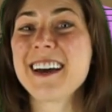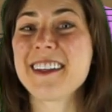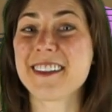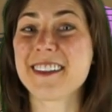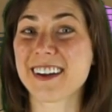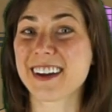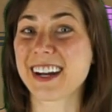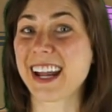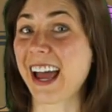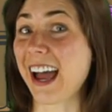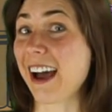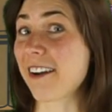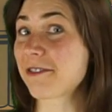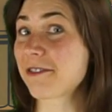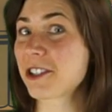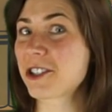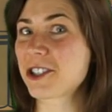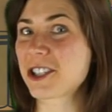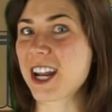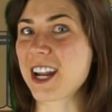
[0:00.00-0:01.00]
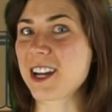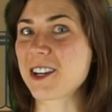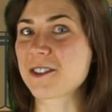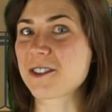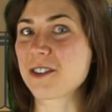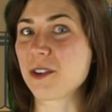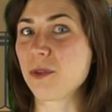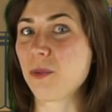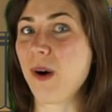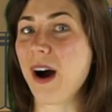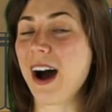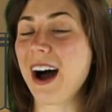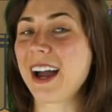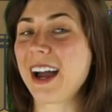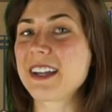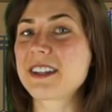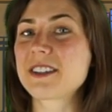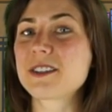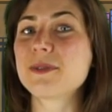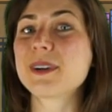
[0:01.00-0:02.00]
They're going to have to change the
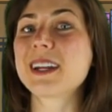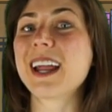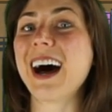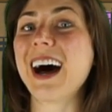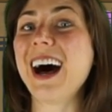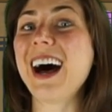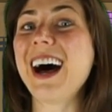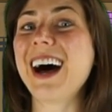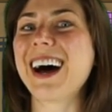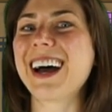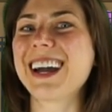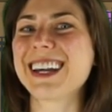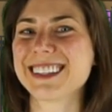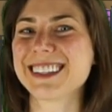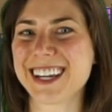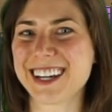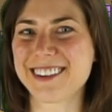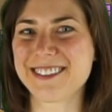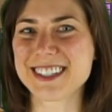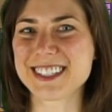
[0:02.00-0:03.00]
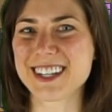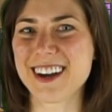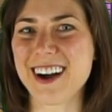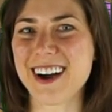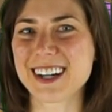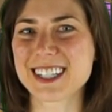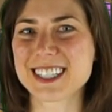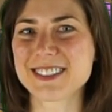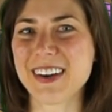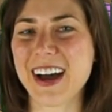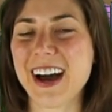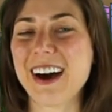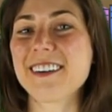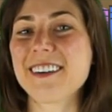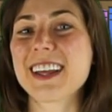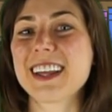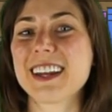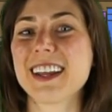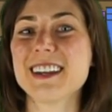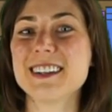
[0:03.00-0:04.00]
Y to an I like we talked
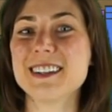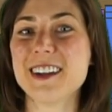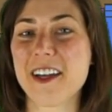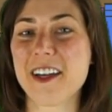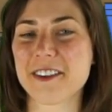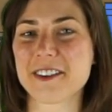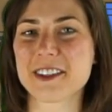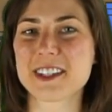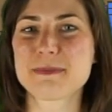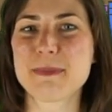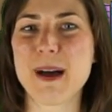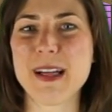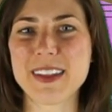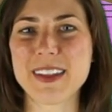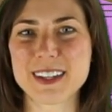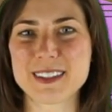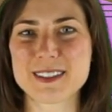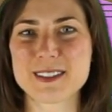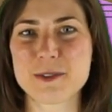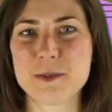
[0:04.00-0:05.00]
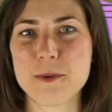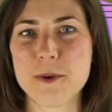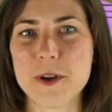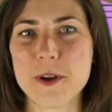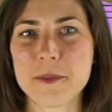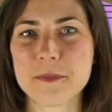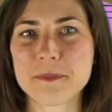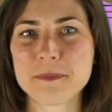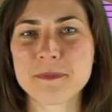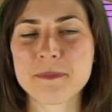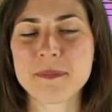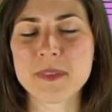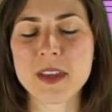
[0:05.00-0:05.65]
about in another spelling school.